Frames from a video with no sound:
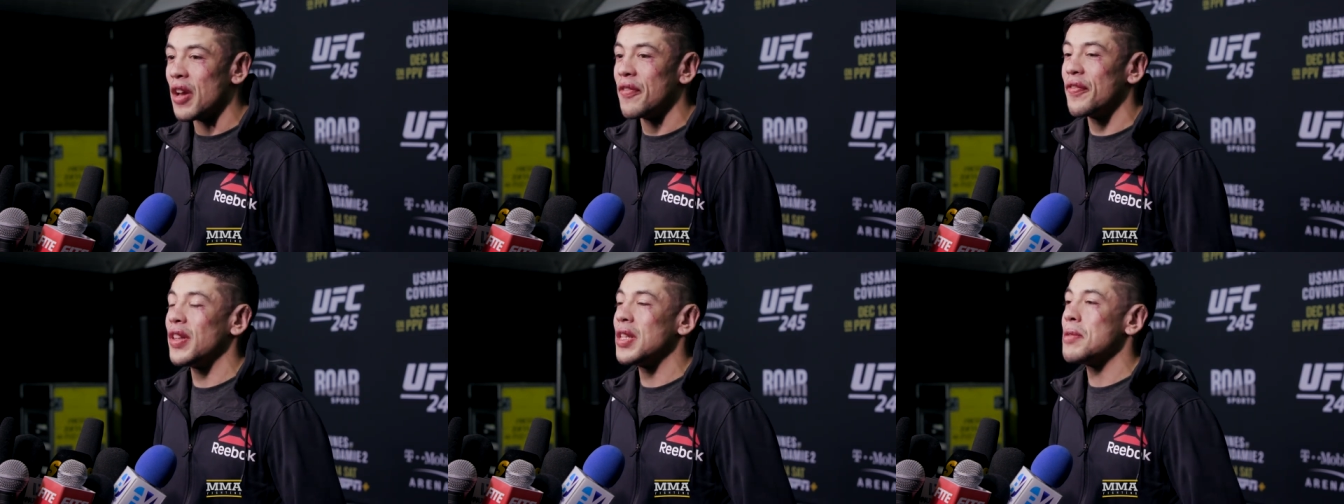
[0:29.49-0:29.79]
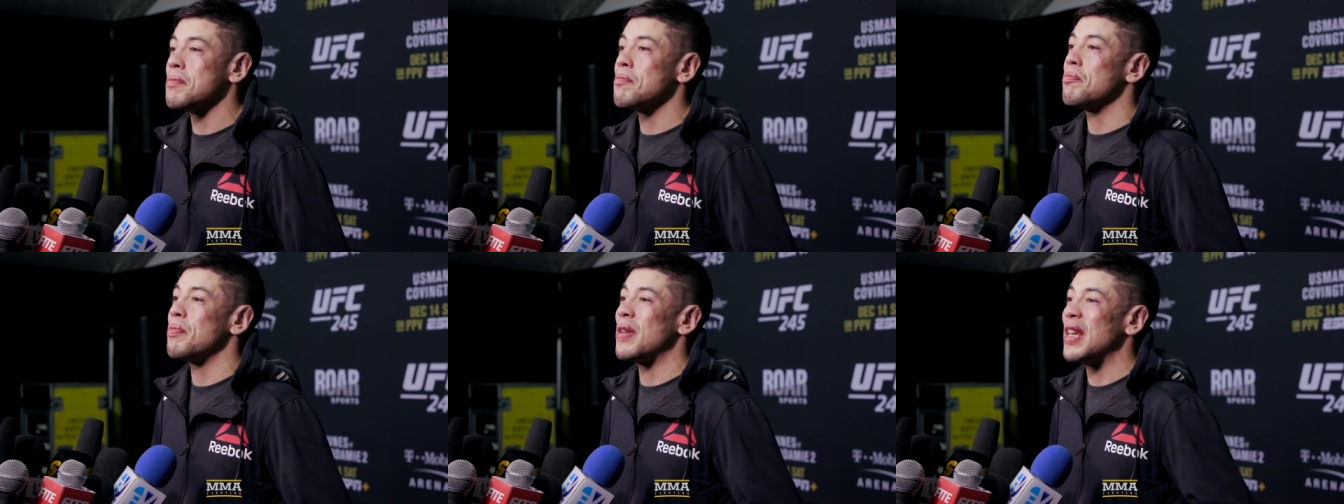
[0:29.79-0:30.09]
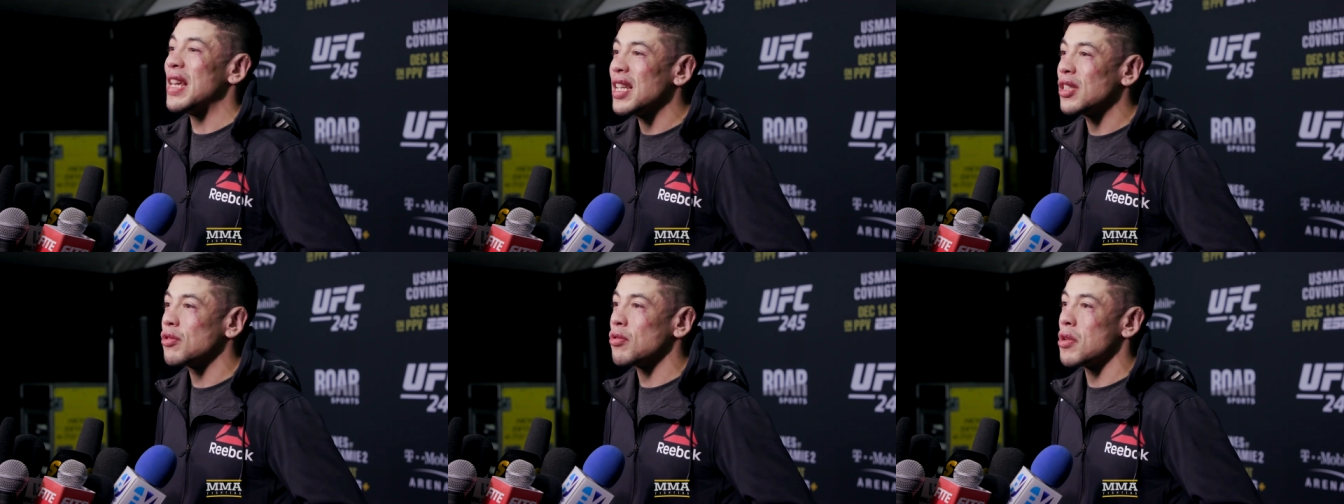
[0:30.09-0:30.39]
I feel in
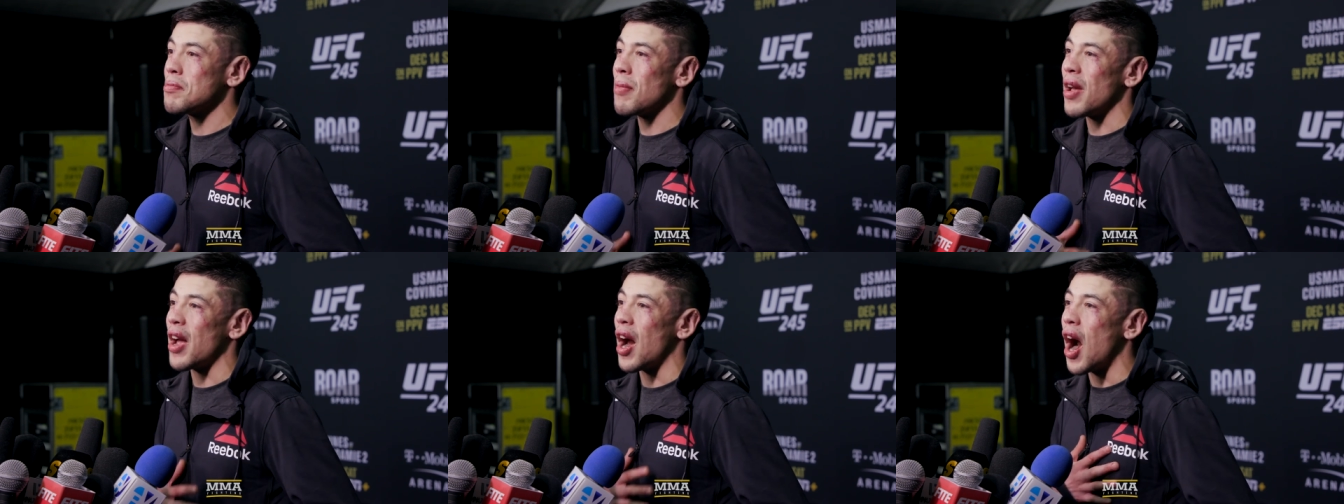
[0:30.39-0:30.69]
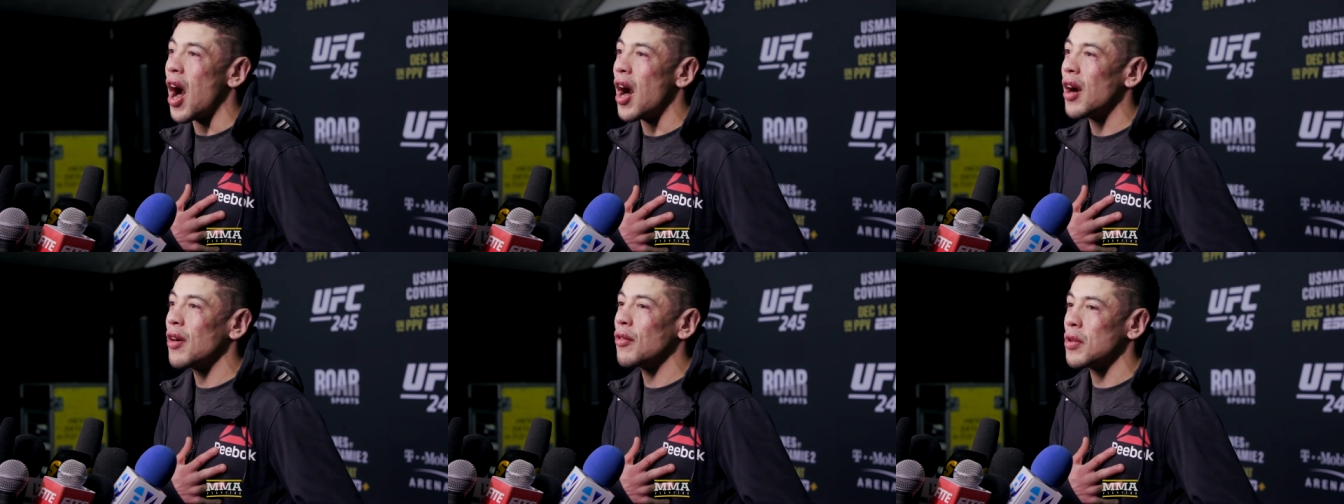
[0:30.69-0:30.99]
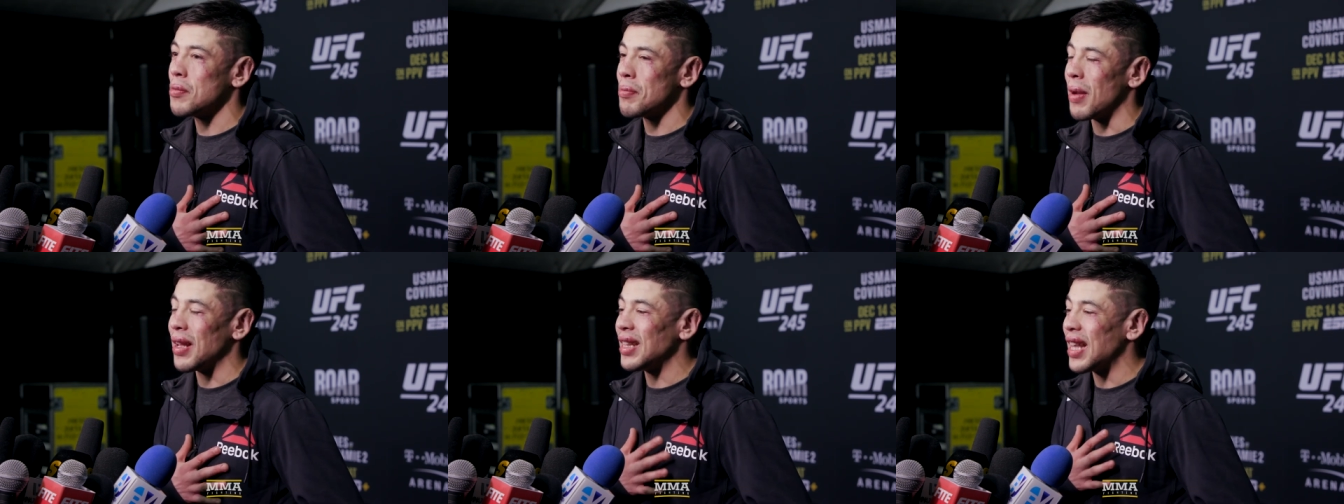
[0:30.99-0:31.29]
peace with my heart,
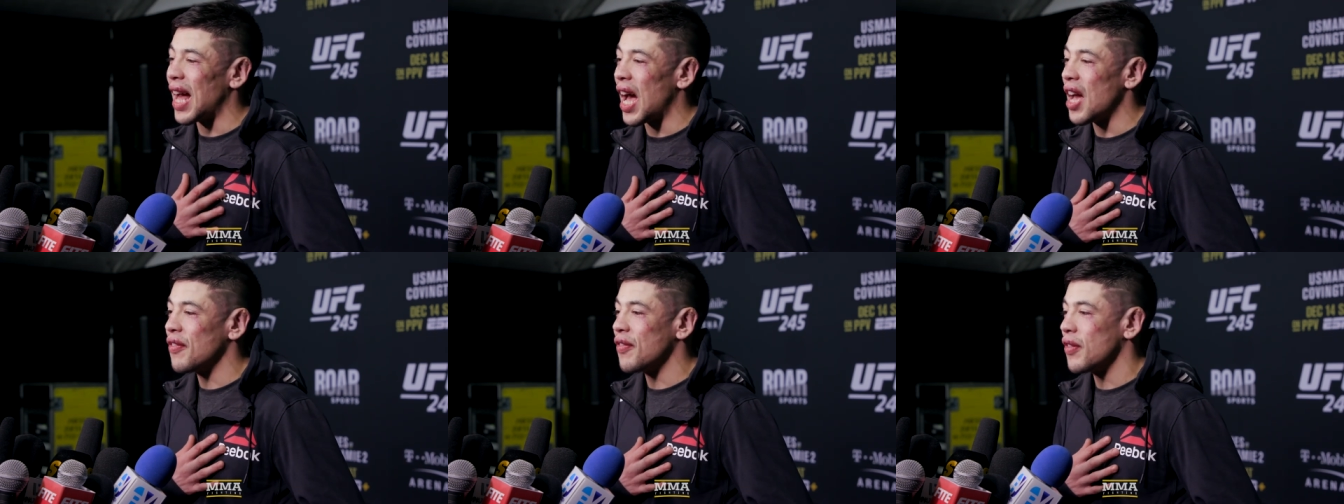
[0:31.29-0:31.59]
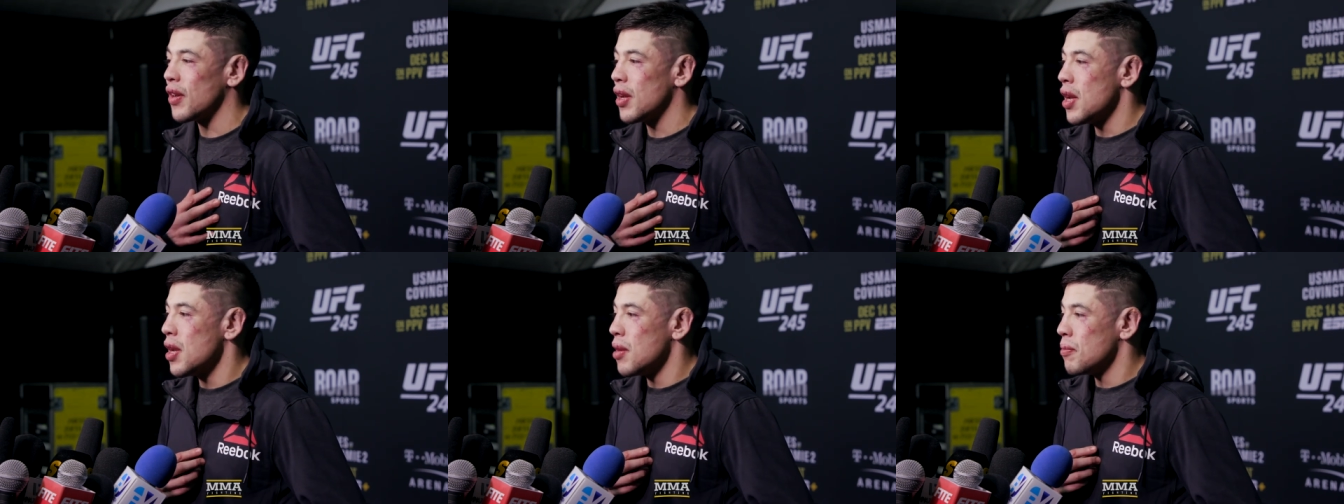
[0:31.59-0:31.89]
with my life,